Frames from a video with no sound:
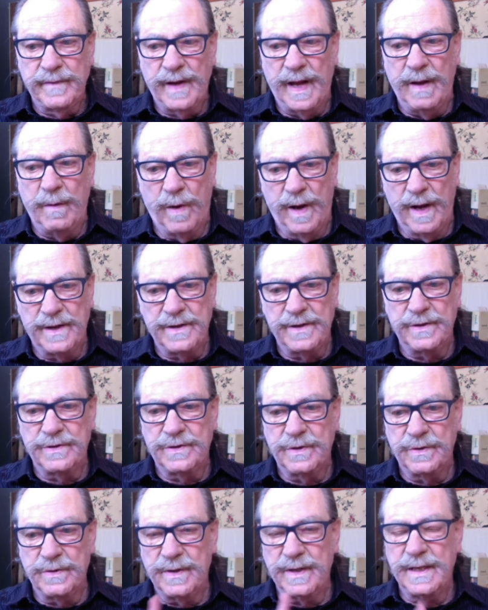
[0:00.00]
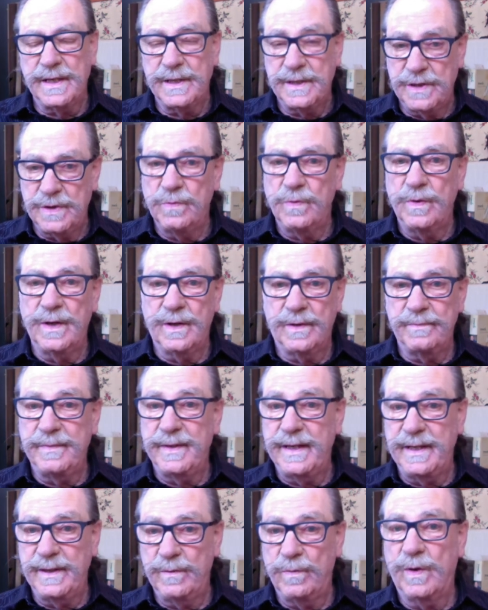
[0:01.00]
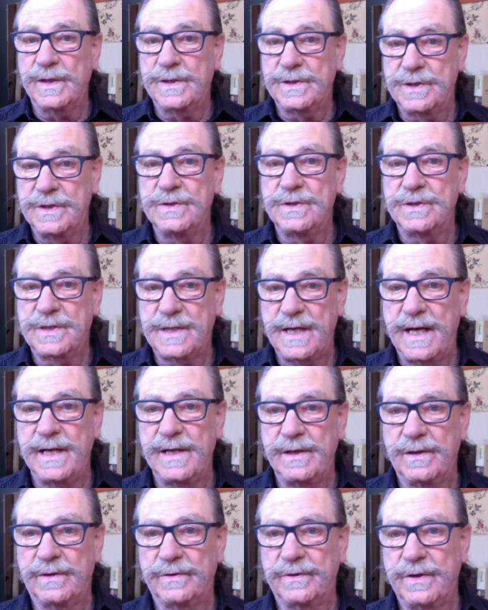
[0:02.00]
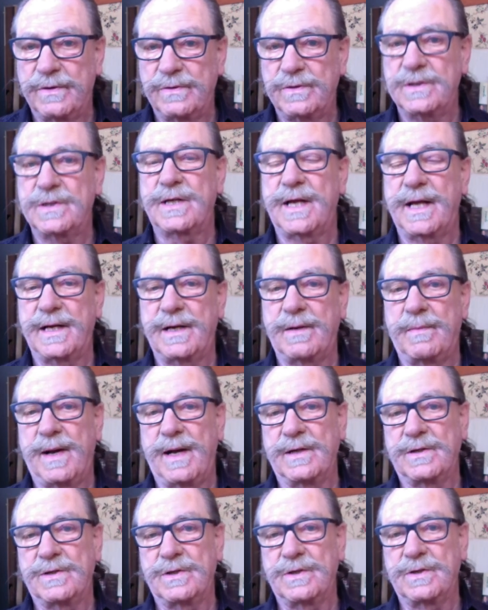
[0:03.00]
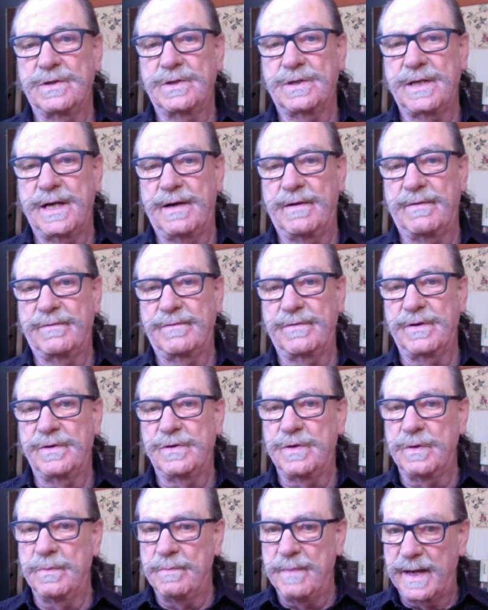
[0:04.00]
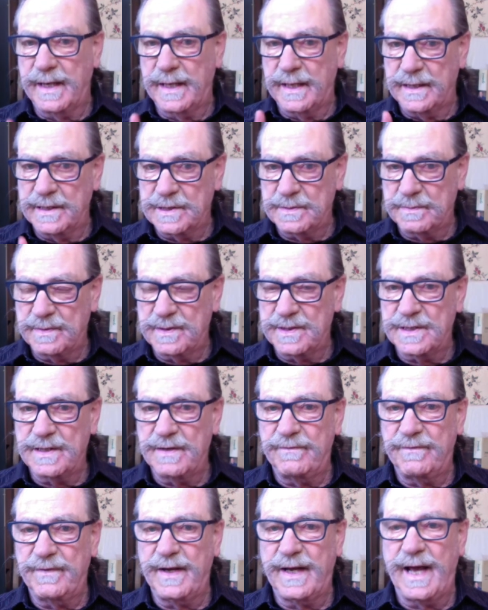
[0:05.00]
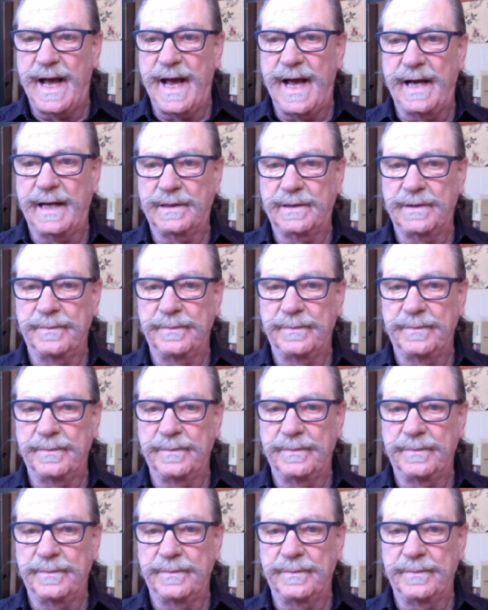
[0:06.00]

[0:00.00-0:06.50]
And while you're doing it, you will mean what you say. You'll notice that about yourself. You're making a specific act.